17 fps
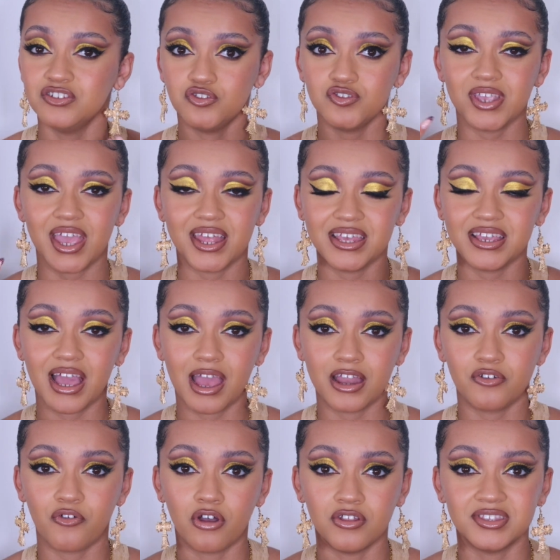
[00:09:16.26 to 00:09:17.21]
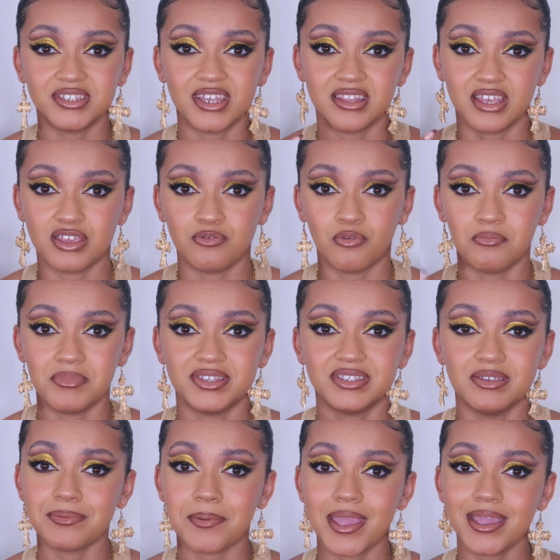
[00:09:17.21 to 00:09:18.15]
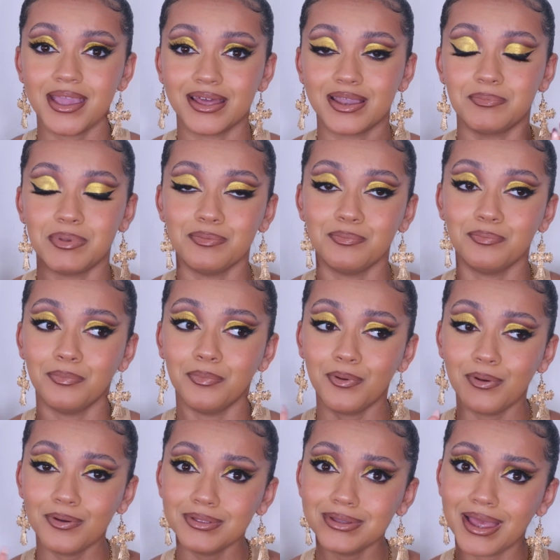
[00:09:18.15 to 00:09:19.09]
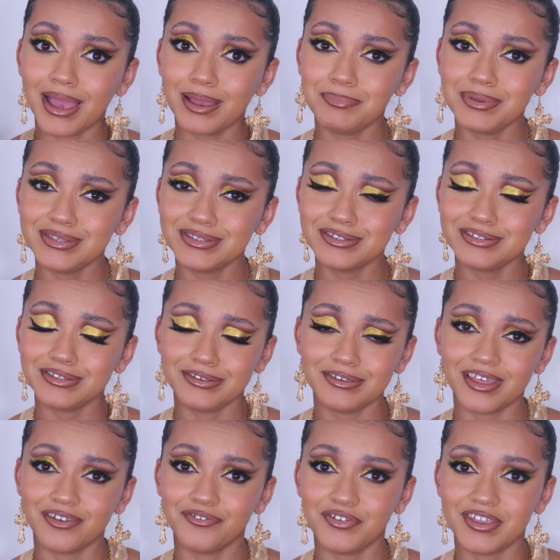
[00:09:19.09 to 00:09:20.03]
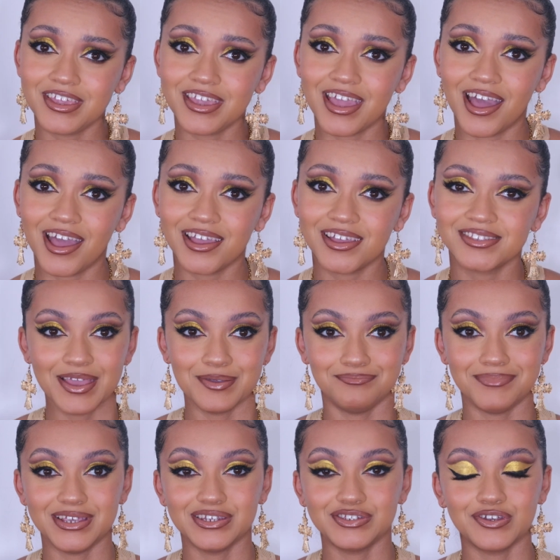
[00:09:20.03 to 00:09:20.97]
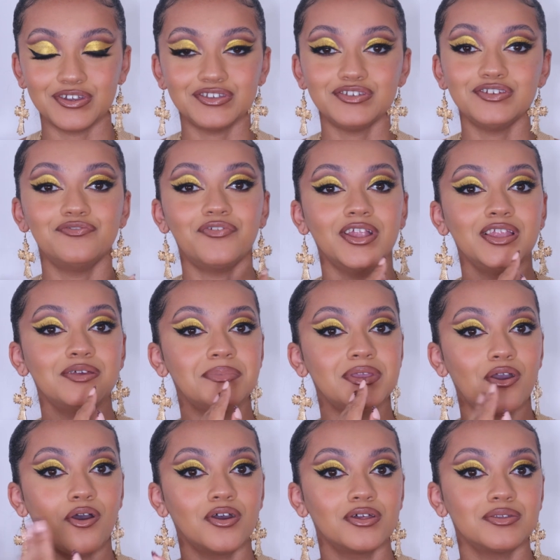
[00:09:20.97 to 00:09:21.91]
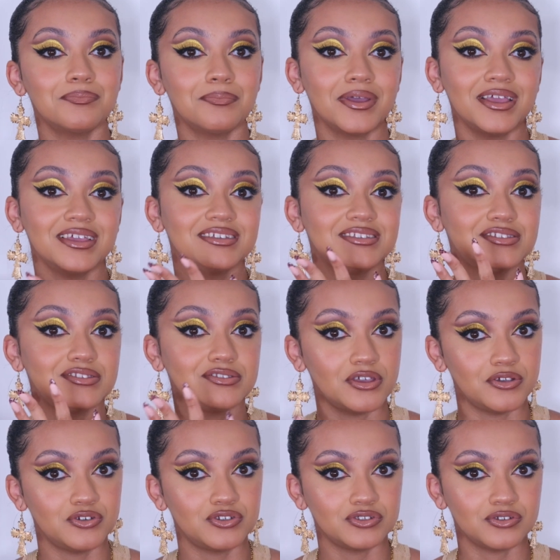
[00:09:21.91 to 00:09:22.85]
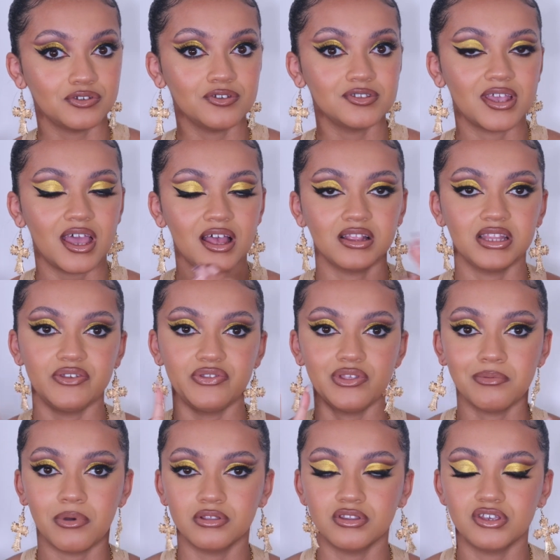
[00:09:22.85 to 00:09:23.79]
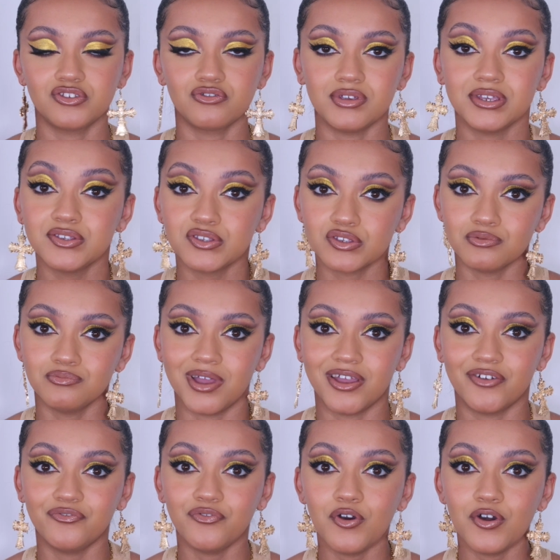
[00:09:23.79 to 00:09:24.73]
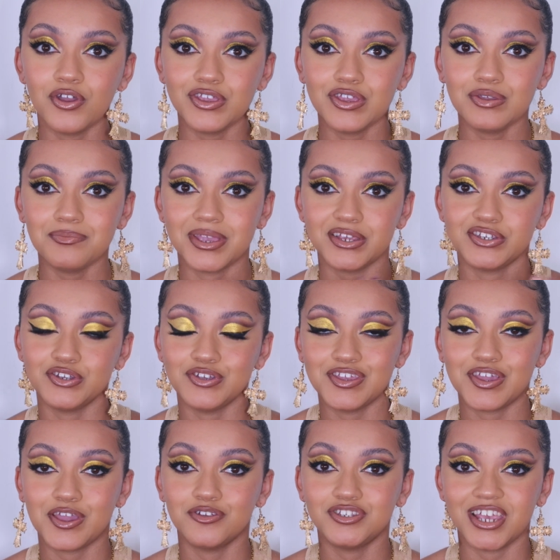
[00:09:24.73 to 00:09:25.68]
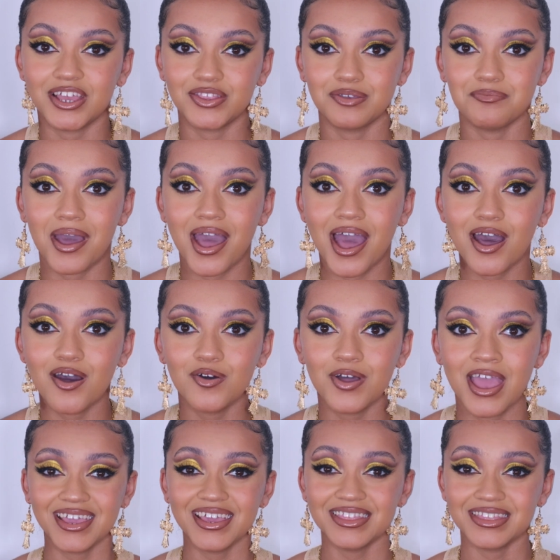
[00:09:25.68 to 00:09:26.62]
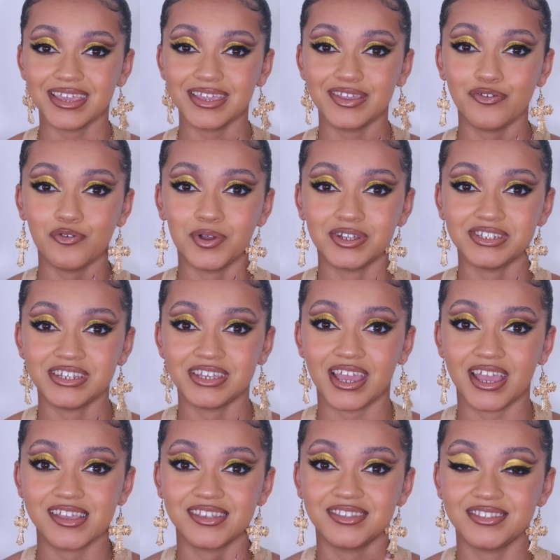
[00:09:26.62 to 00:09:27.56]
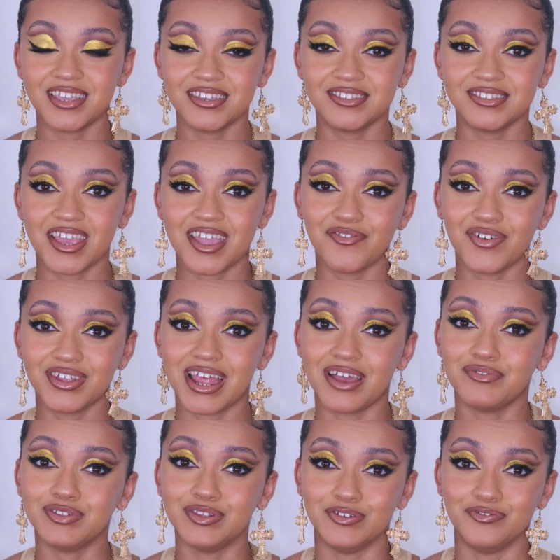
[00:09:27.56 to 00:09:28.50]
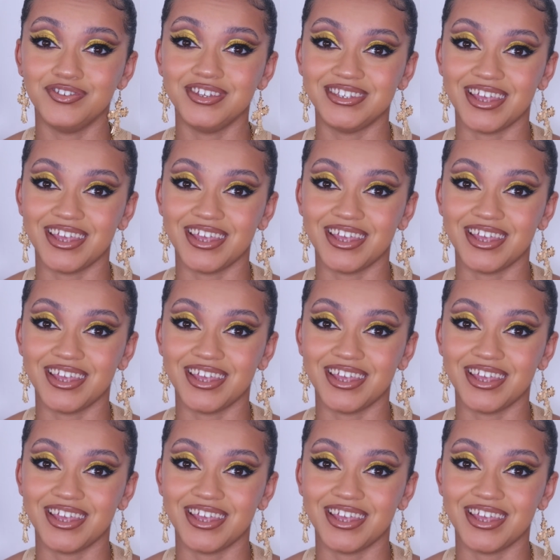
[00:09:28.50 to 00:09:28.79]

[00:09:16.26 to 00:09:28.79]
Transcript: just any kind of content that you want me to make, and I'll be more than happy to do that for you guys. Make sure you follow me on my socials. I'll leave them on the screen somewhere for you. Make sure you go check them out. Thank you for watching guys. Stay safe and have a lovely